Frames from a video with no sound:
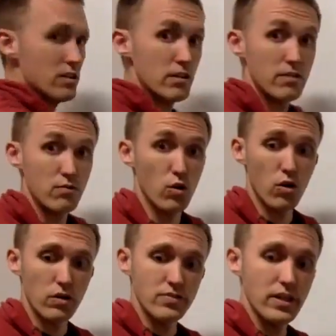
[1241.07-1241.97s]
that are
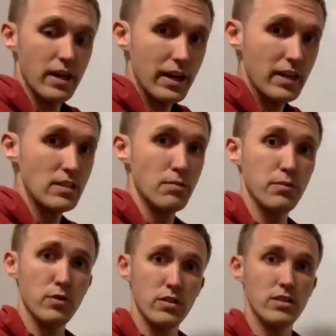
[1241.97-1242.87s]
involved in
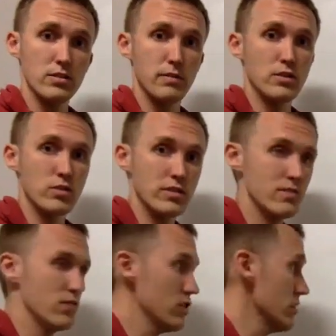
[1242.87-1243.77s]
computing this matrix
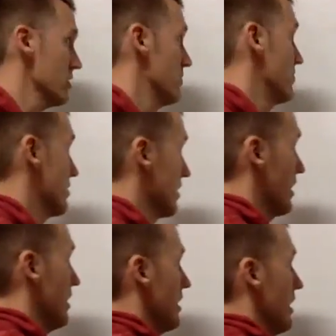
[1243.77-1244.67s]
inverse.
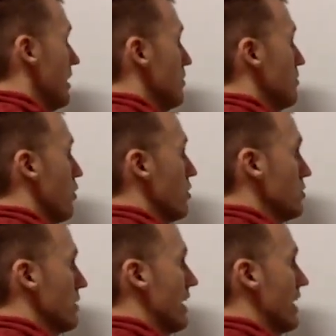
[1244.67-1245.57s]
But
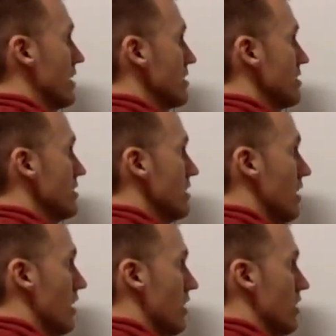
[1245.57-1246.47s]
once we get it,
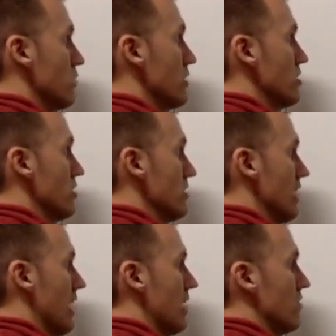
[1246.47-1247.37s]
then we
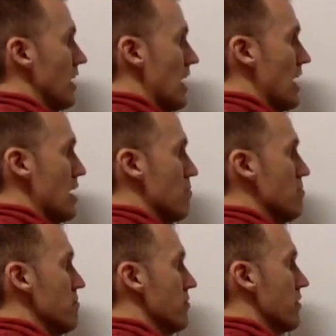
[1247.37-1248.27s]
just have
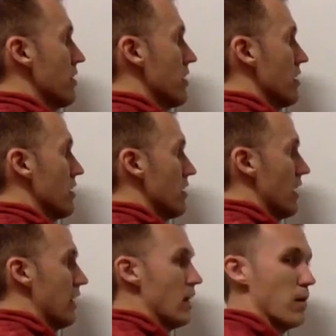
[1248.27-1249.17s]
n,
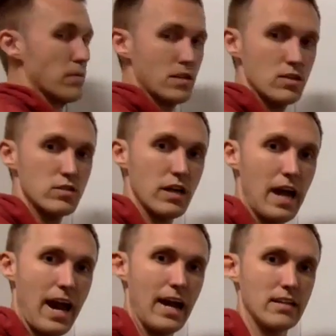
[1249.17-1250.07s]
and now I'm going to use a
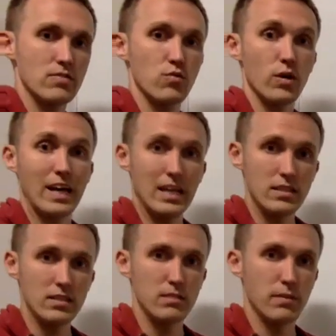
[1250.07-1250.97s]
hat for
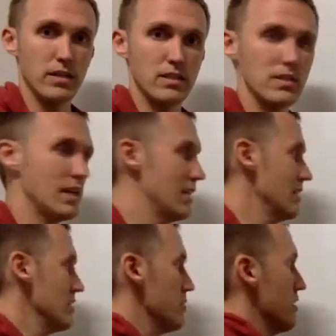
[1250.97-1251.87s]
estimated.
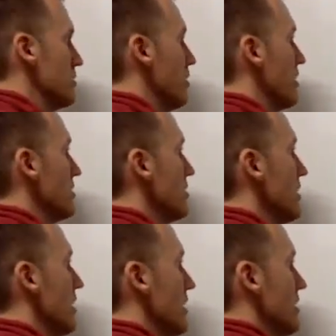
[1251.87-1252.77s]
Estimated model
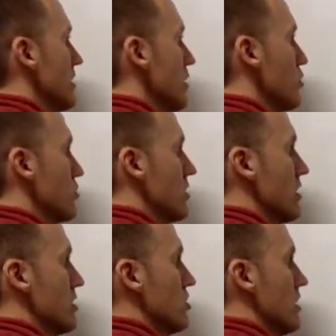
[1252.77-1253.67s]
is equal to
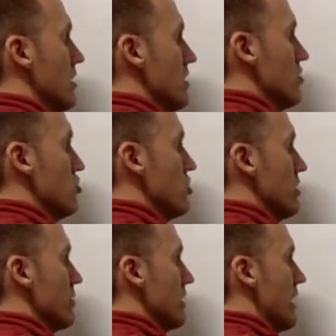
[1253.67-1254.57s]
this
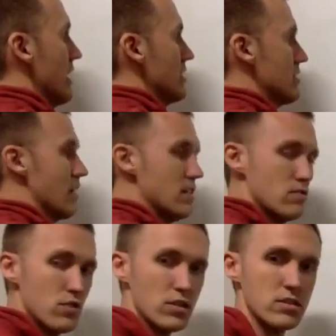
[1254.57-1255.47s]
generalized
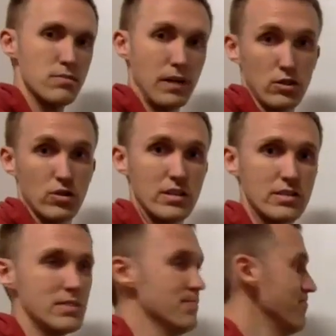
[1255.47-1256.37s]
inverse
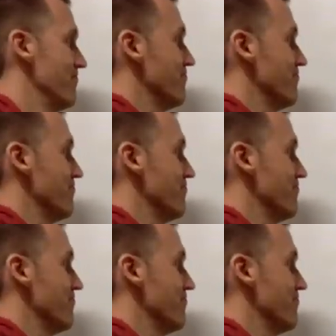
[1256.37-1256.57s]
matrix